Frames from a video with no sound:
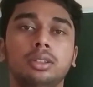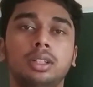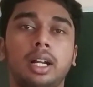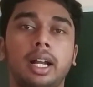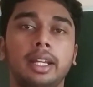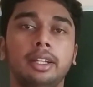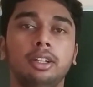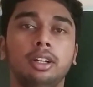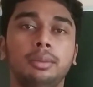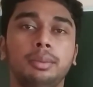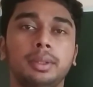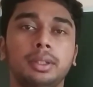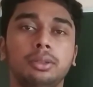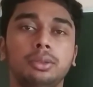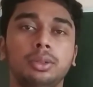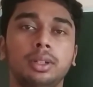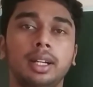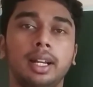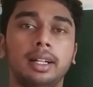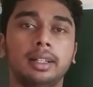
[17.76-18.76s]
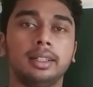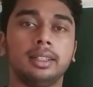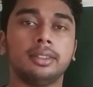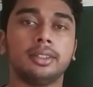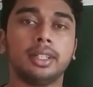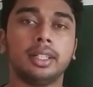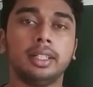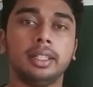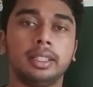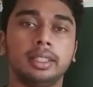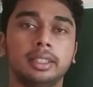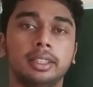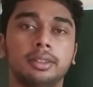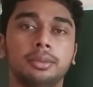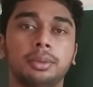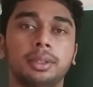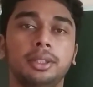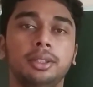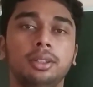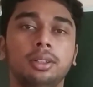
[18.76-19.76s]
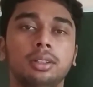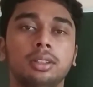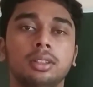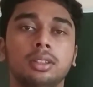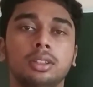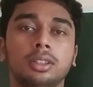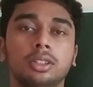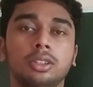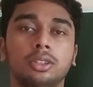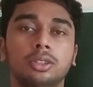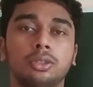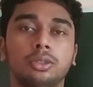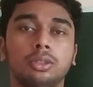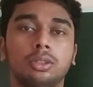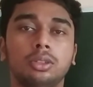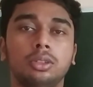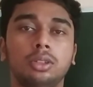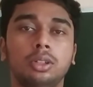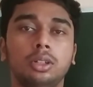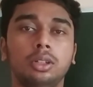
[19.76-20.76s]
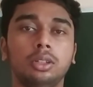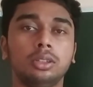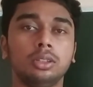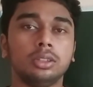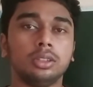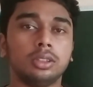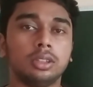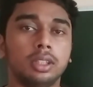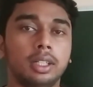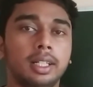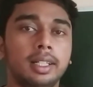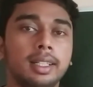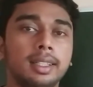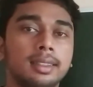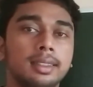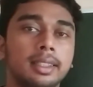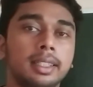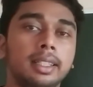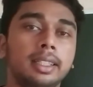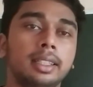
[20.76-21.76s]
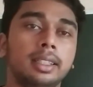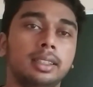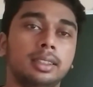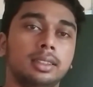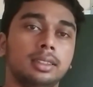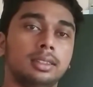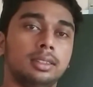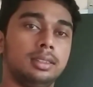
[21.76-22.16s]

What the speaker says: I hope you will understand in this video. So let us see